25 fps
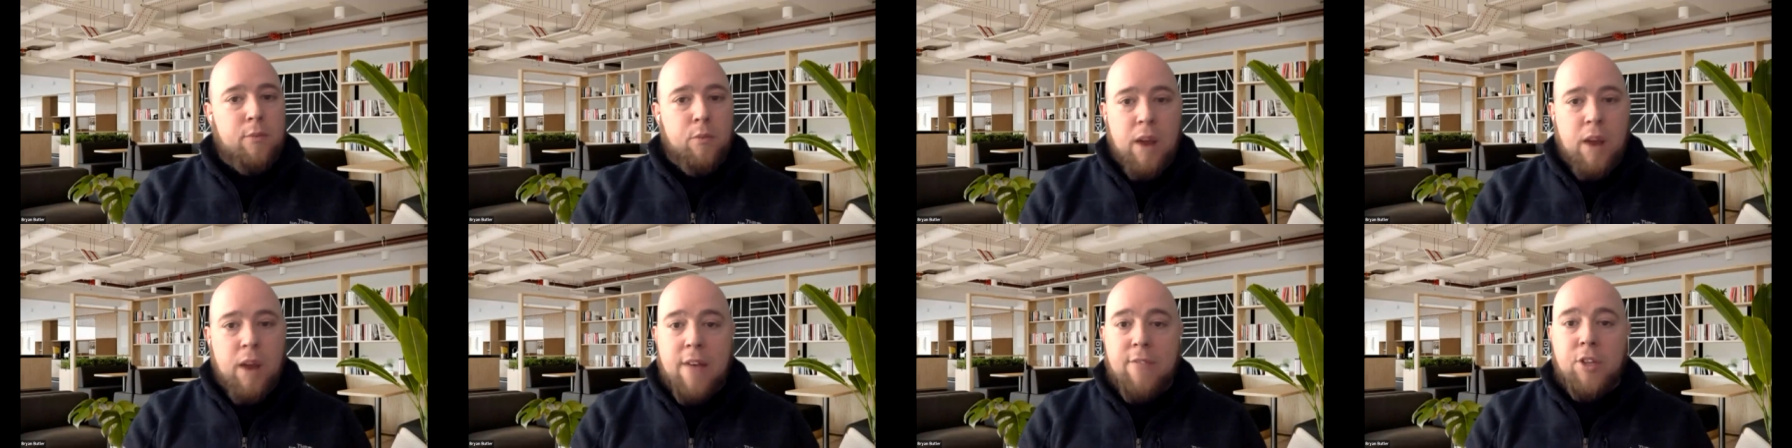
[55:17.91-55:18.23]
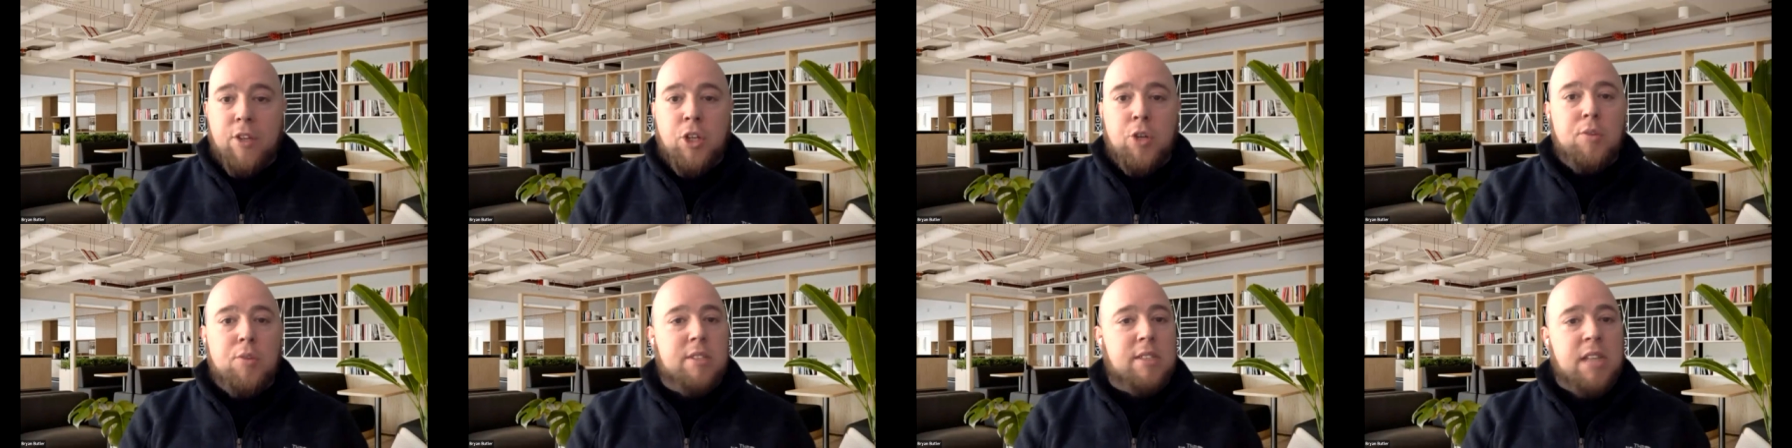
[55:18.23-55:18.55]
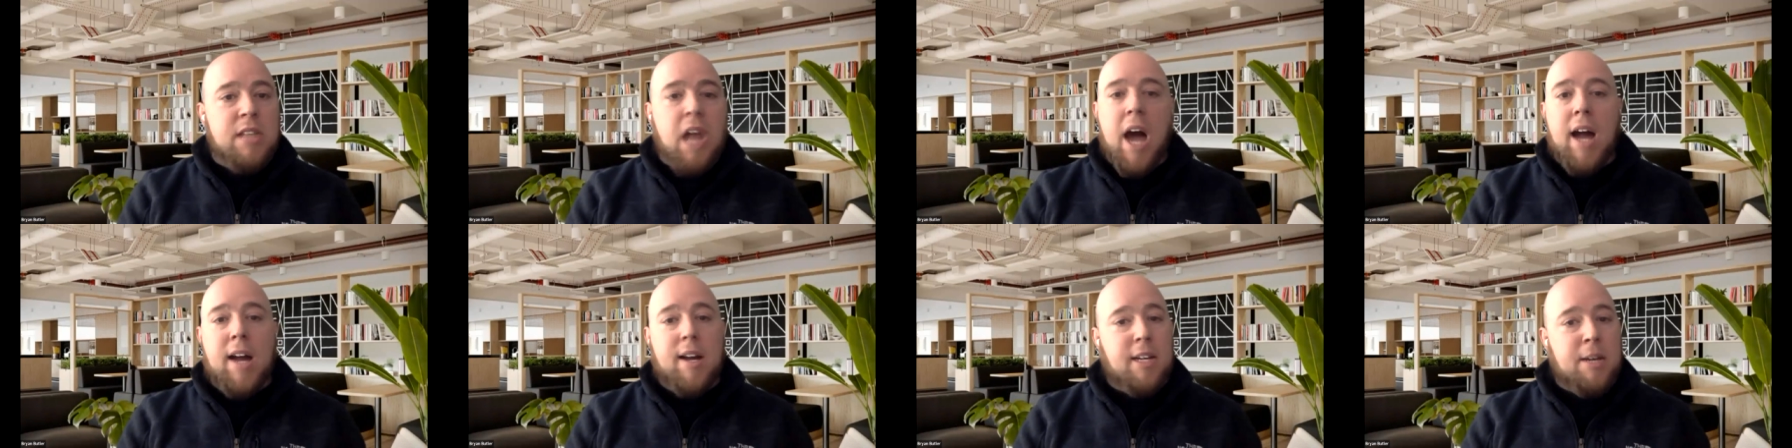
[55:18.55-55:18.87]
Your
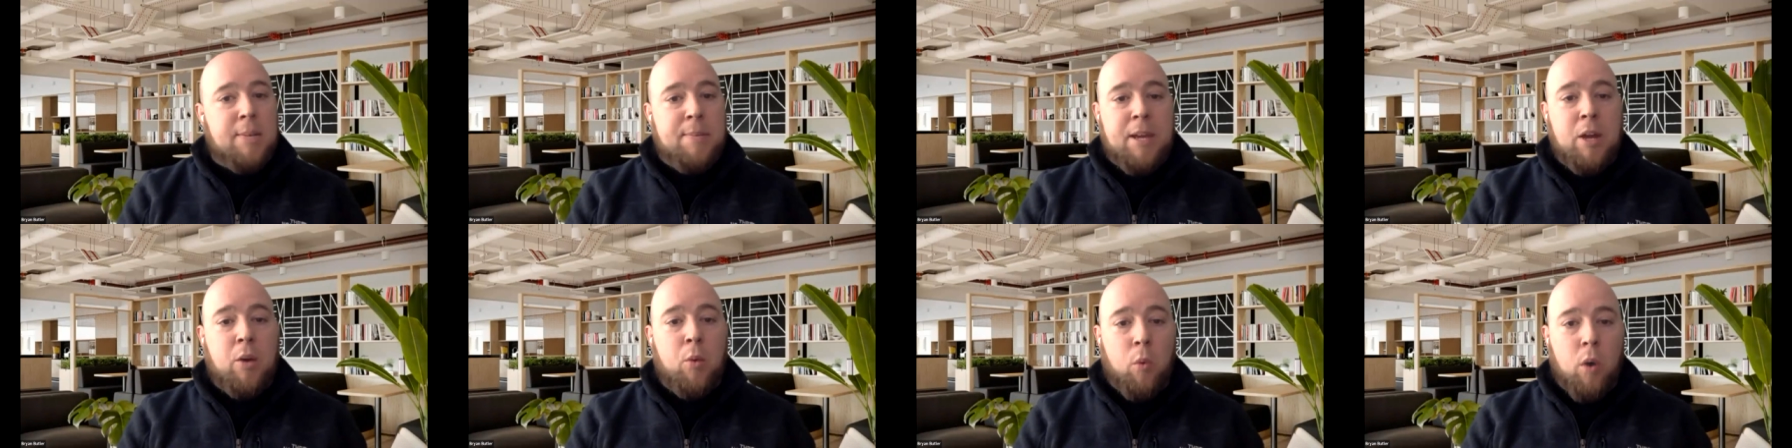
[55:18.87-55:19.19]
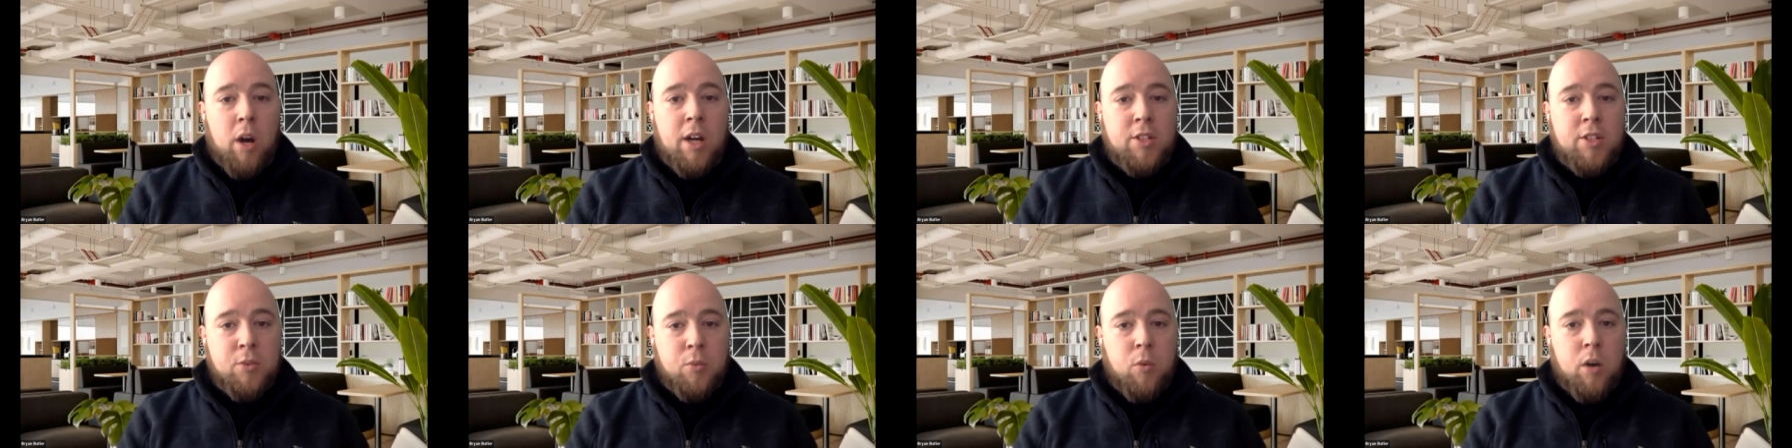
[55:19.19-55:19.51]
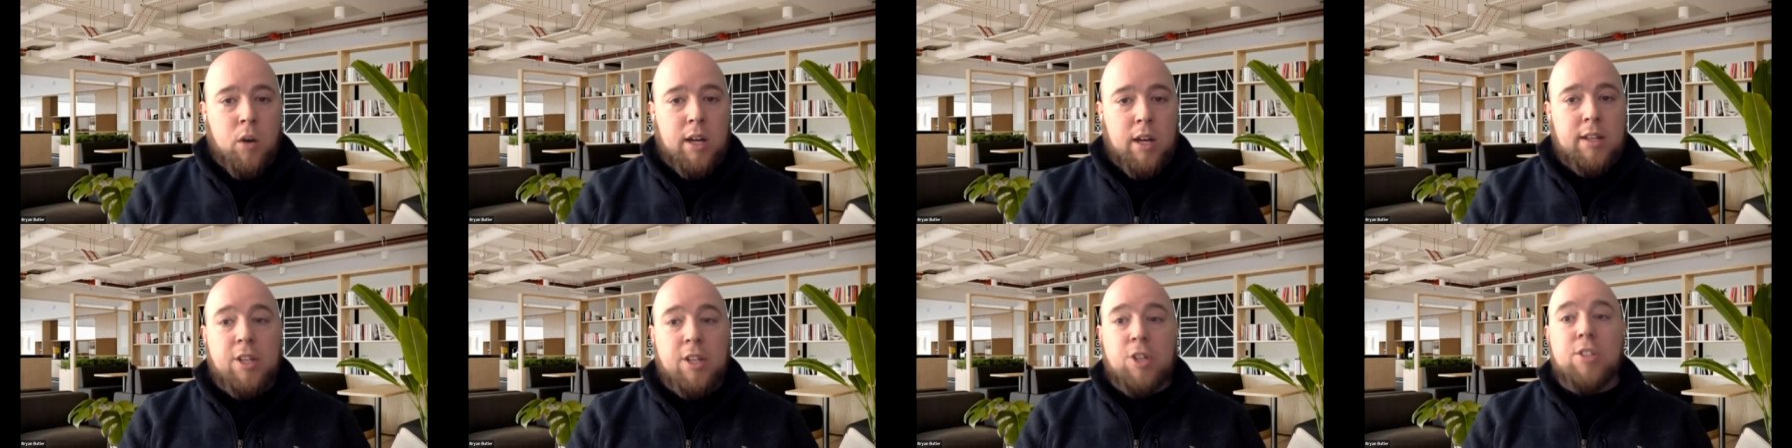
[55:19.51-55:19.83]
revenue is not going to
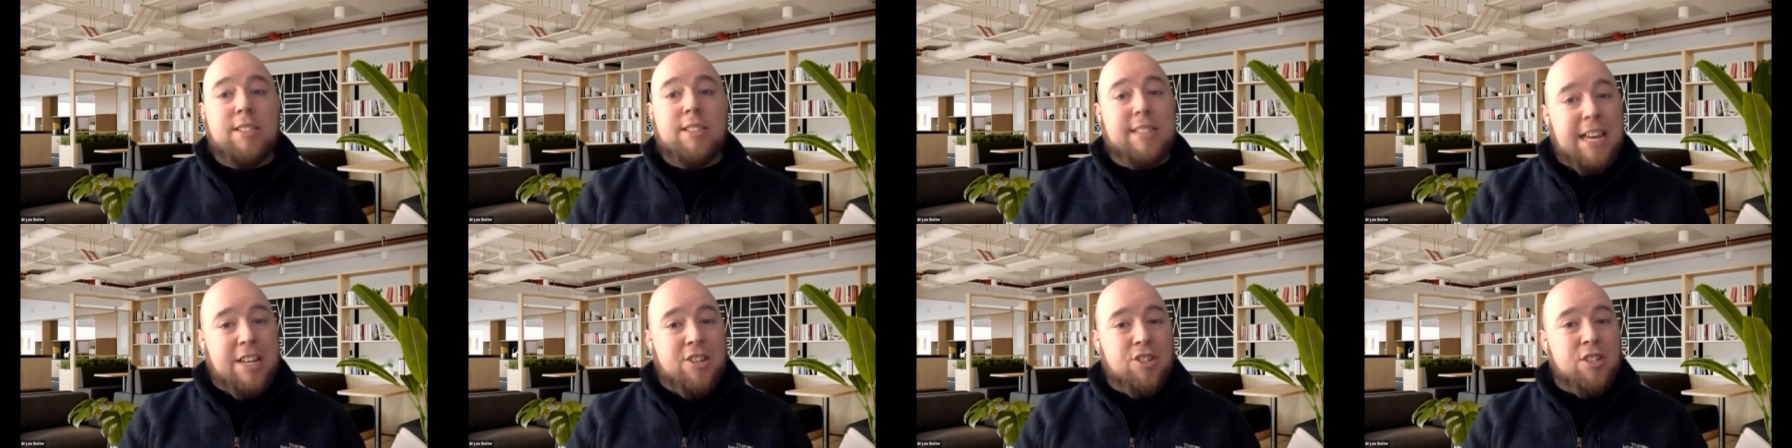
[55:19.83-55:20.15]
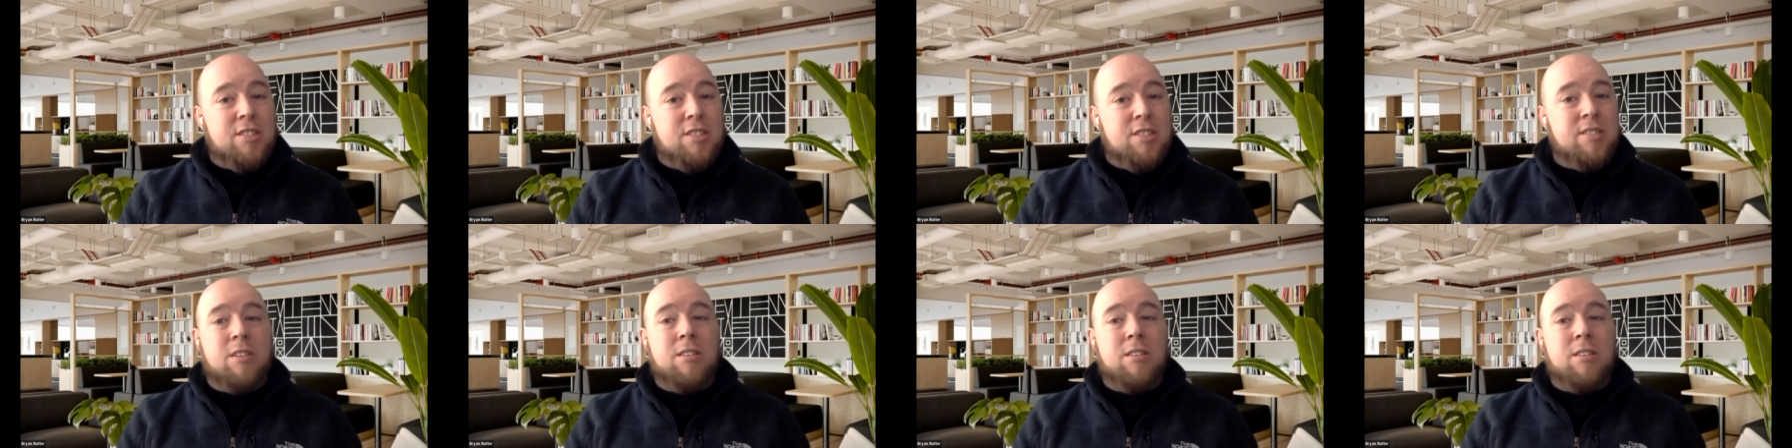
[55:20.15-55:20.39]
be a one-to-one.